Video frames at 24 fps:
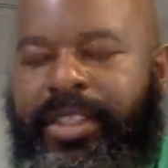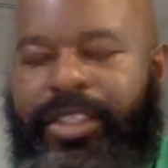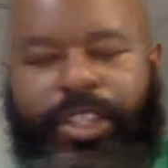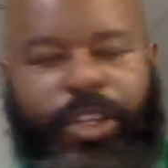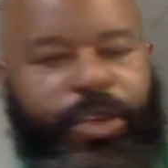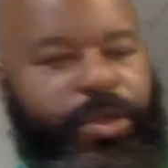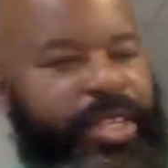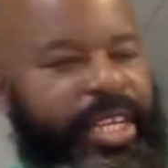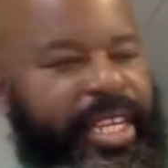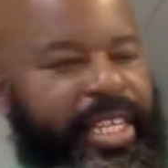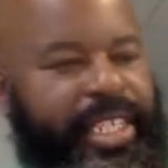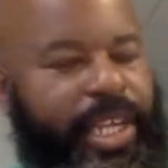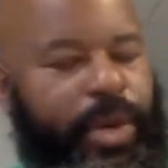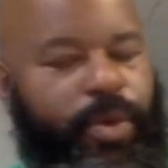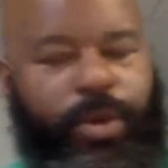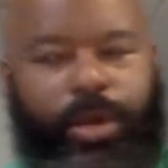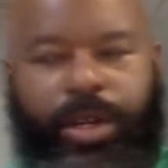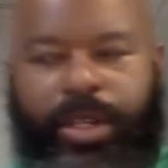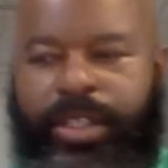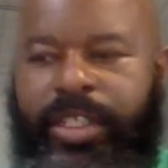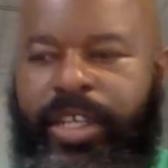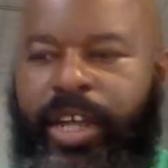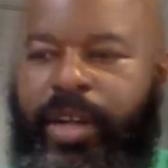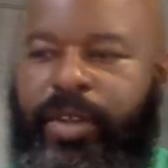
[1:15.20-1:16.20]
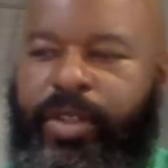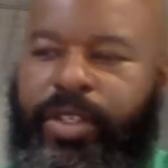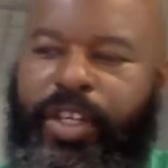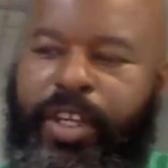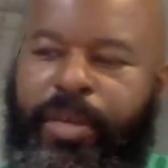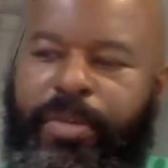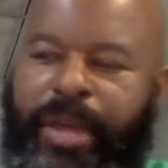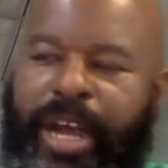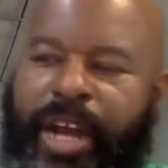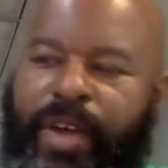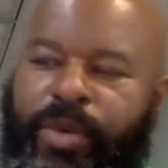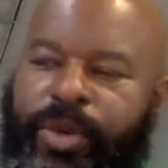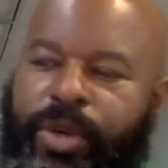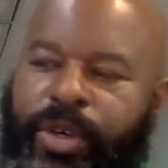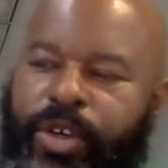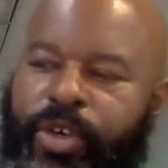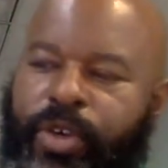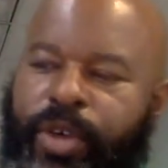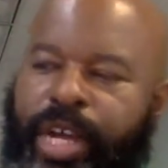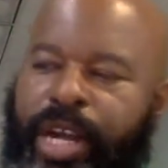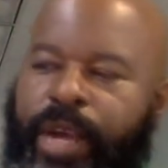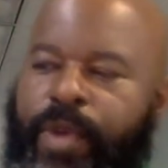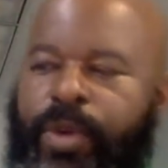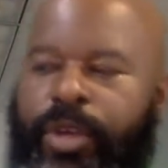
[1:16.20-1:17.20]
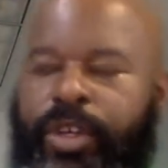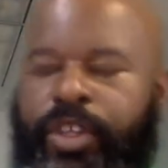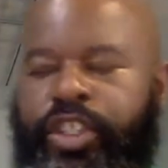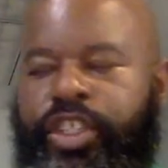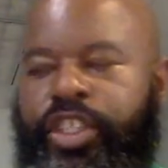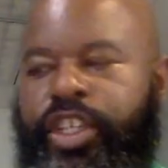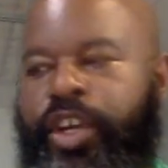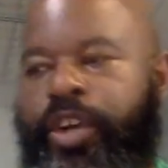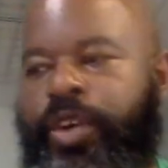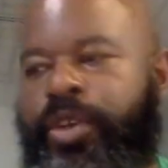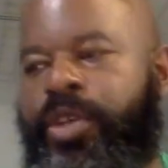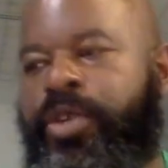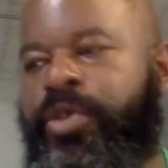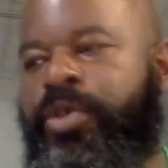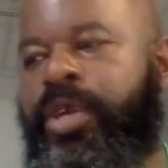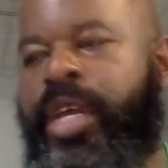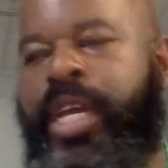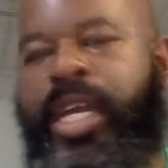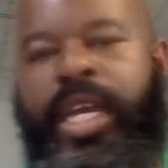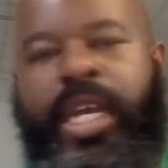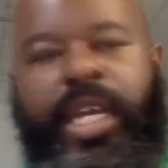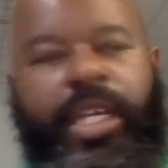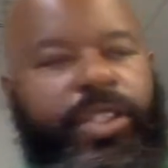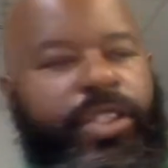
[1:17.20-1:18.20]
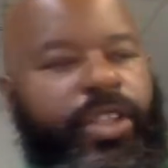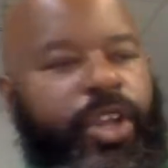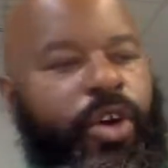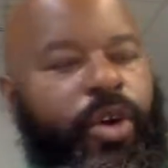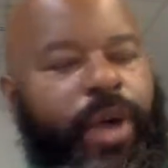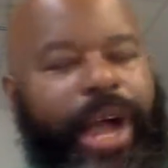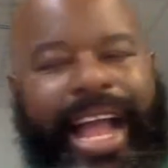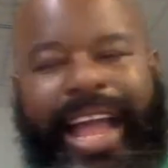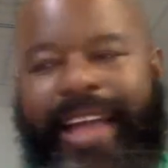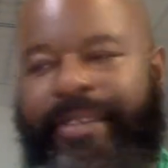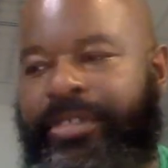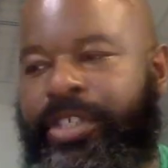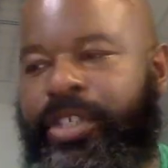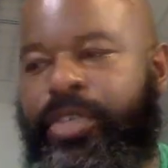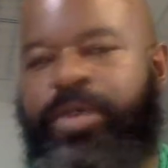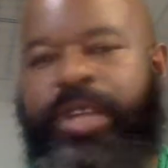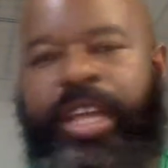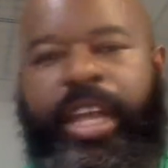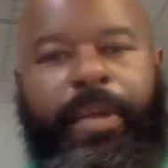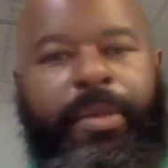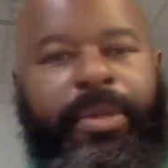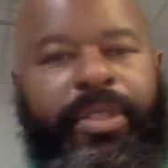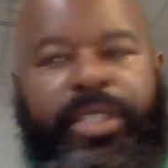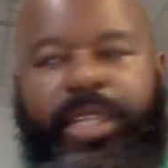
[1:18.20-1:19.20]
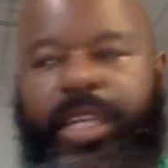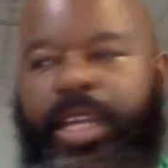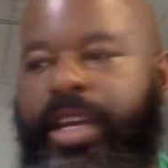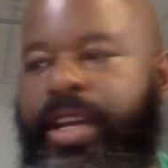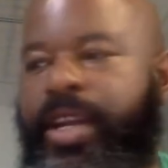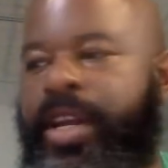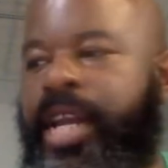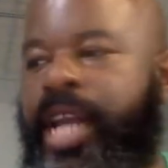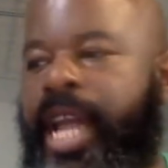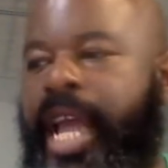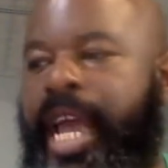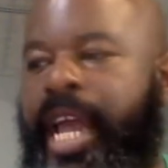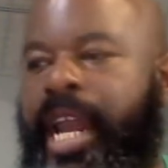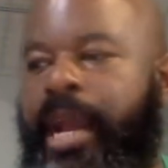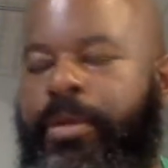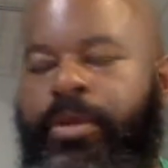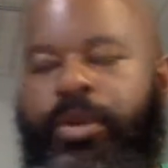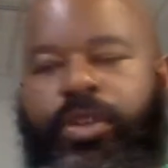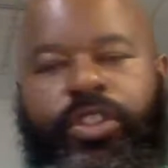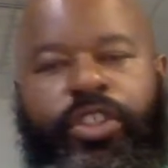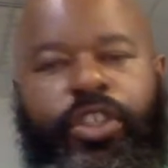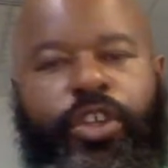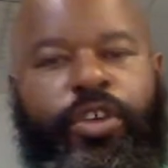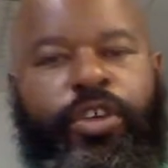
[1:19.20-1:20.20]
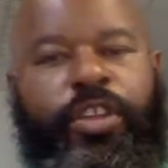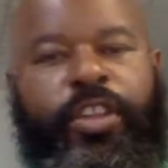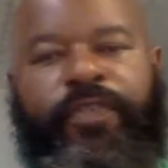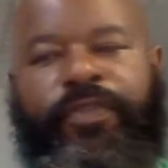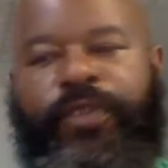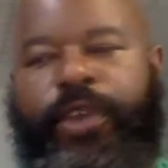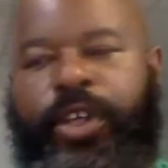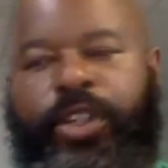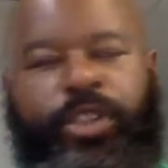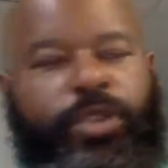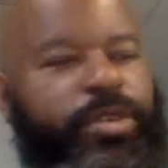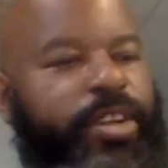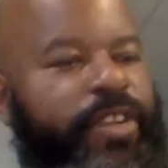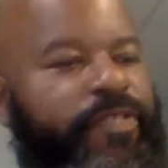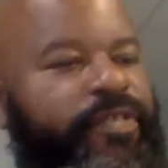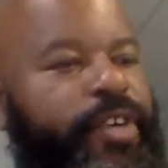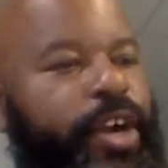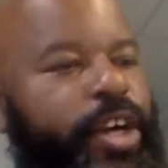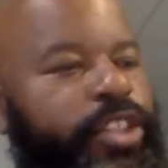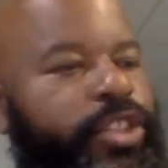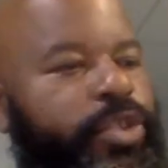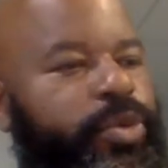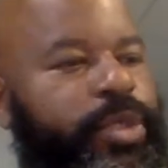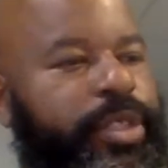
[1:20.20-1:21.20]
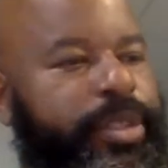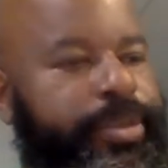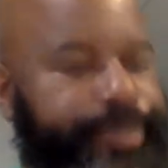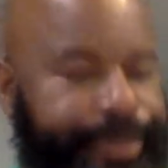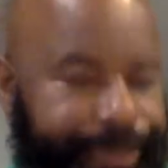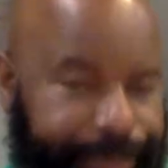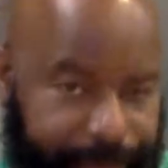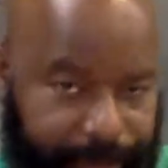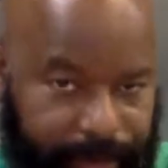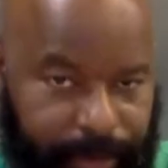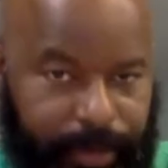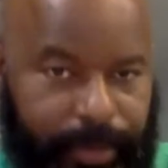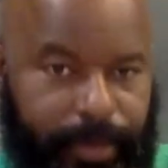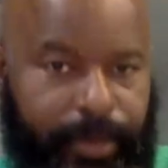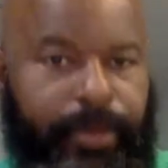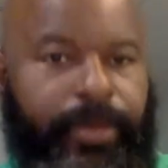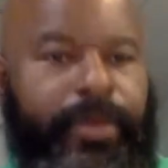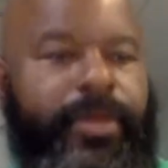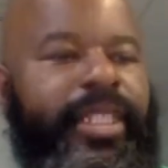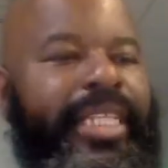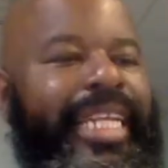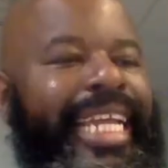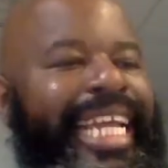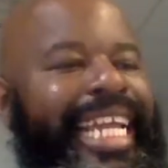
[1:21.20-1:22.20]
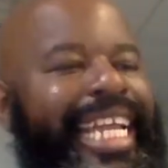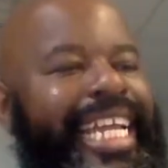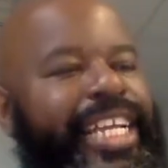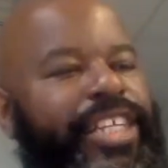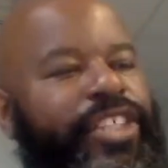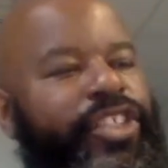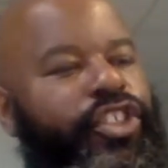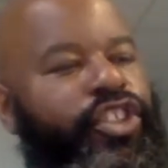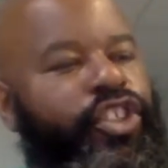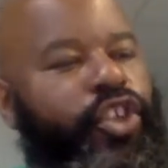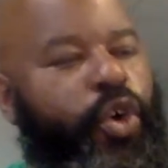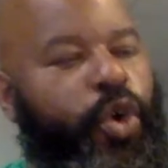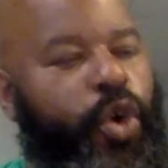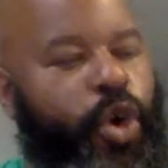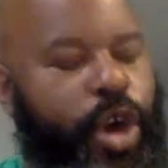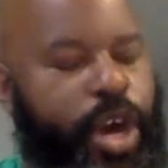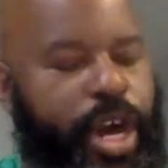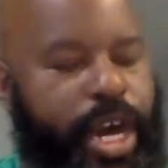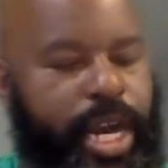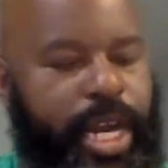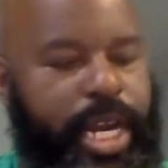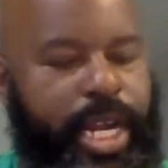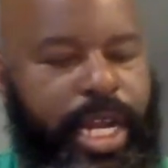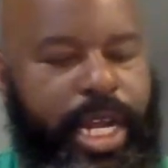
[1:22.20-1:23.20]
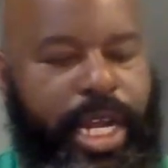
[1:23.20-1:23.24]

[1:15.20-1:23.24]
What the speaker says: two things I want to talk to you about real quick. I want to show you. So I have two helmets here, and I'm going to show you the first one. The first one is your